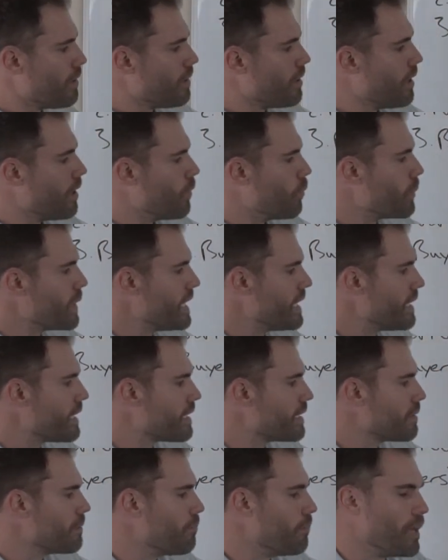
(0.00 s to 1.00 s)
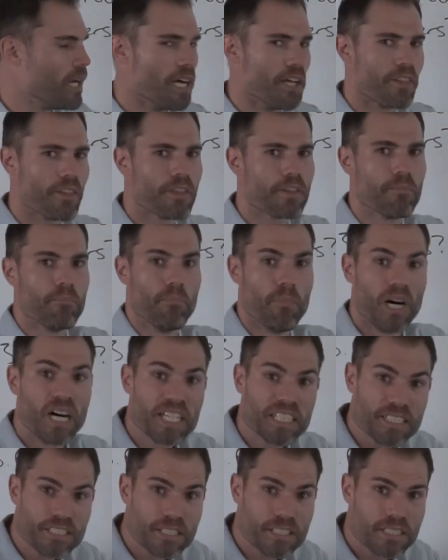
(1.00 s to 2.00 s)
a week,
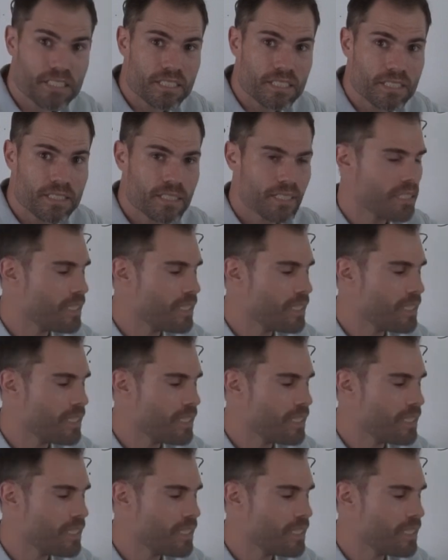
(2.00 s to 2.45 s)
months,